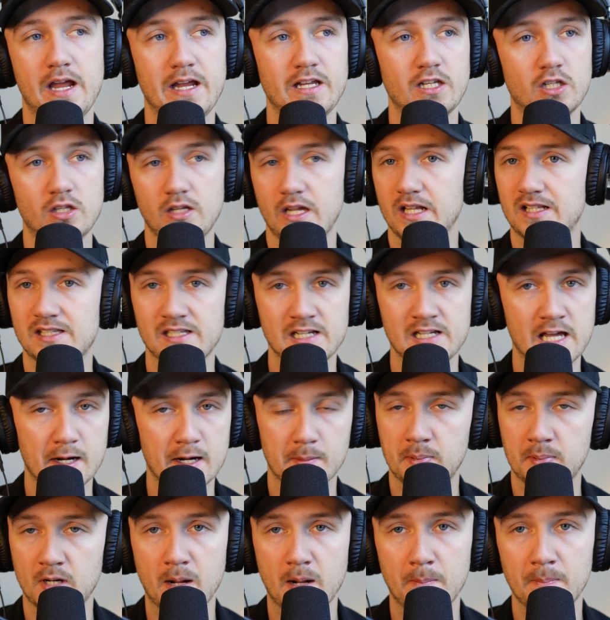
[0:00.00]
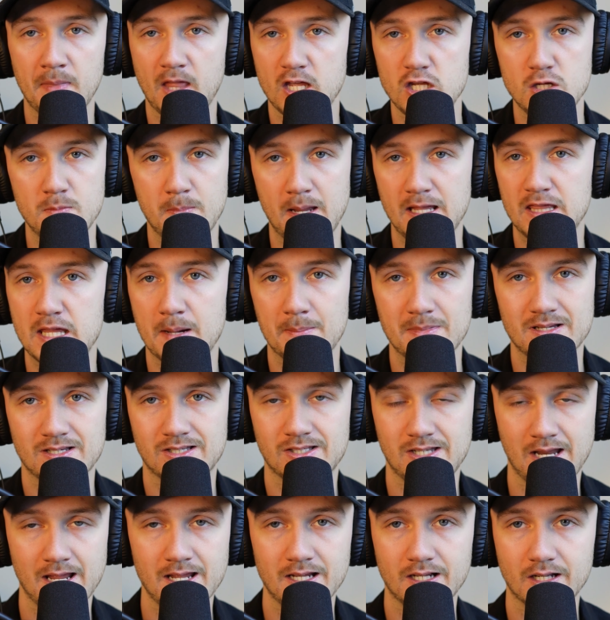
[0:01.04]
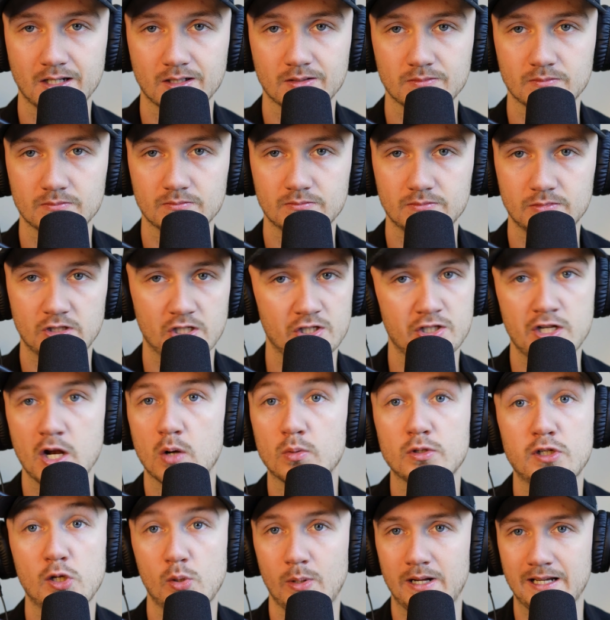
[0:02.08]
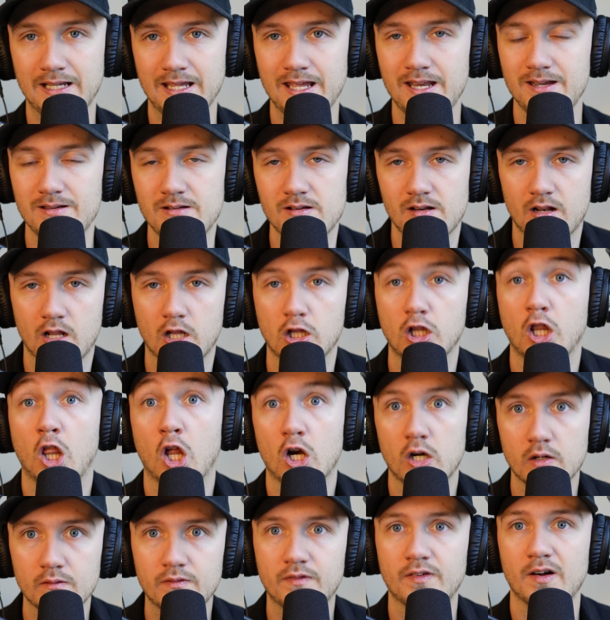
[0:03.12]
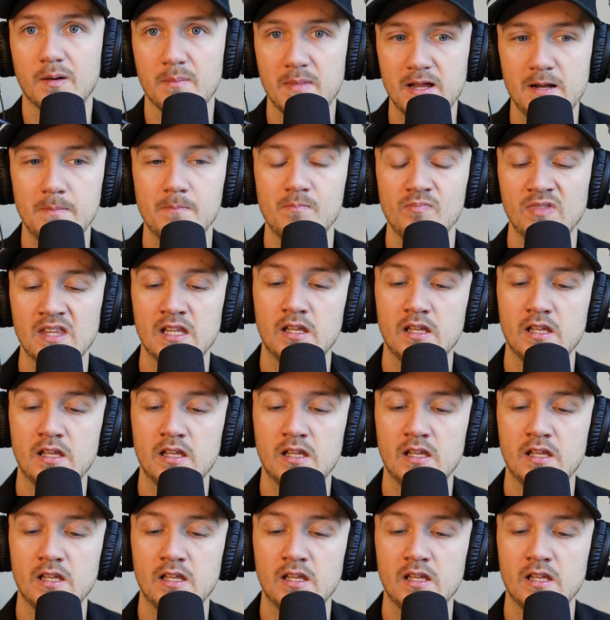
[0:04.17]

it's not a problem that you made that mistake. Just don't do it again. Learn from it.